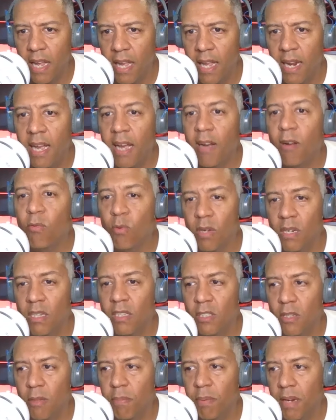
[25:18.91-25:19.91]
And I want us
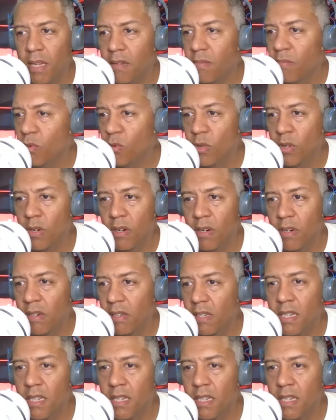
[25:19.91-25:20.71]
to play more